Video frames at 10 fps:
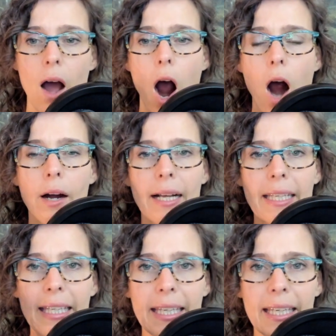are a
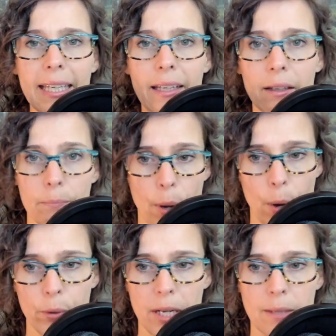key
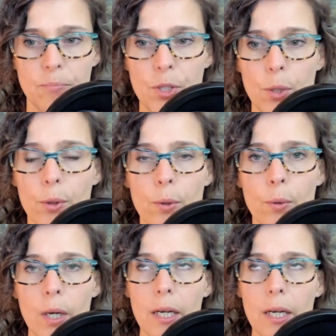component to